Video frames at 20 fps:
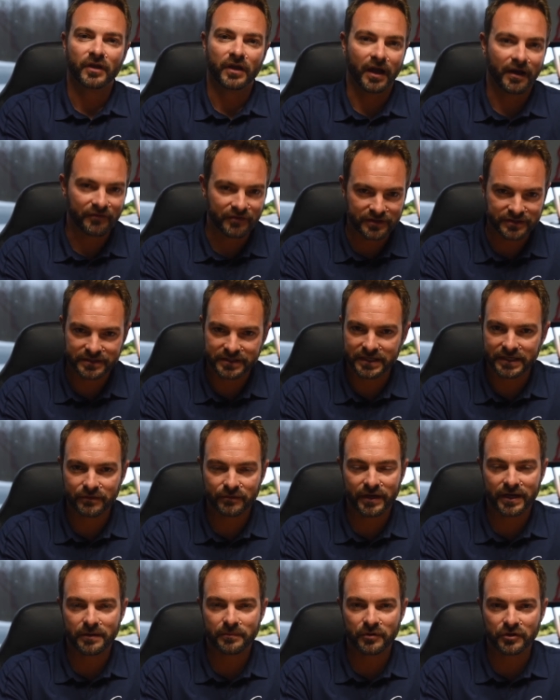Obviously, he
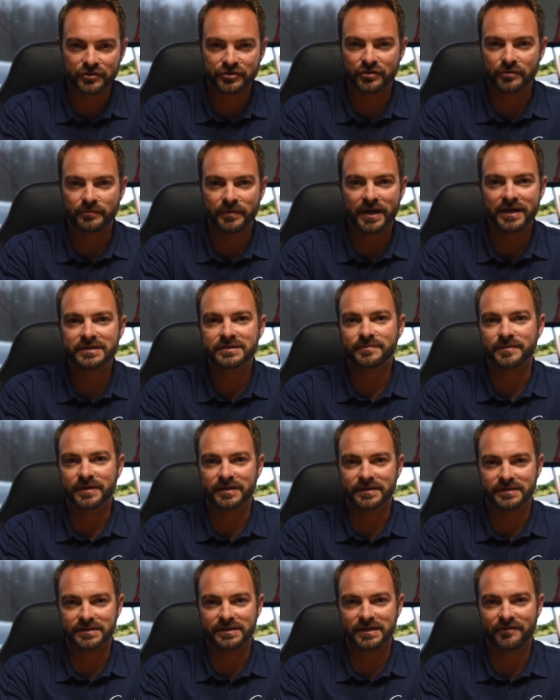ran a personal best
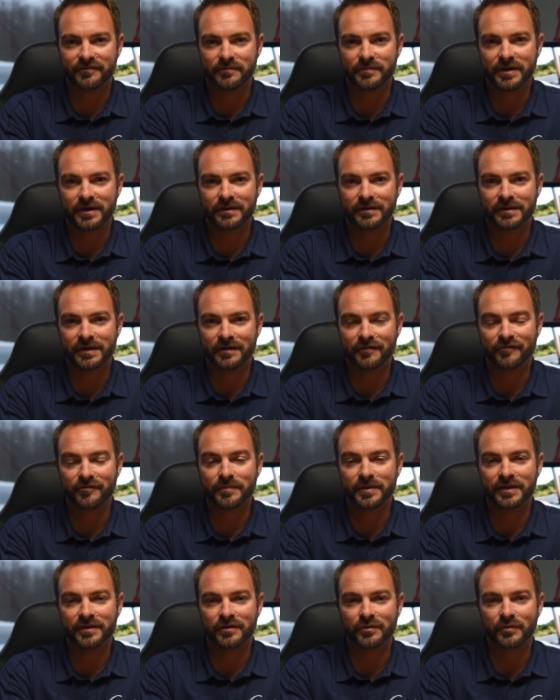because he's never been
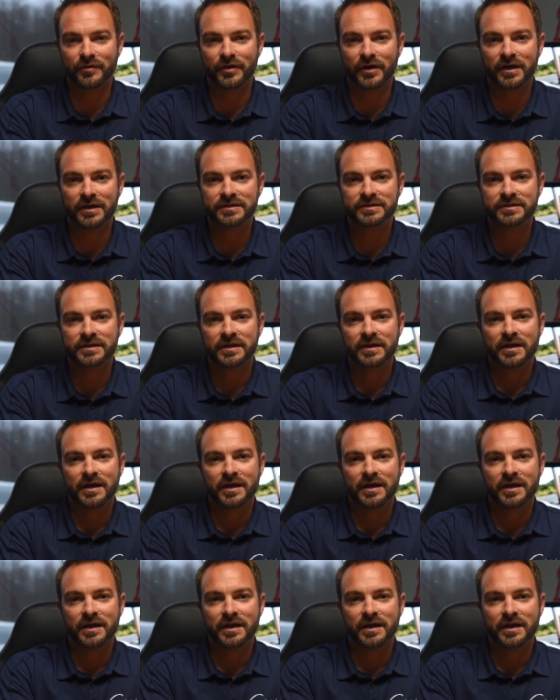there with us.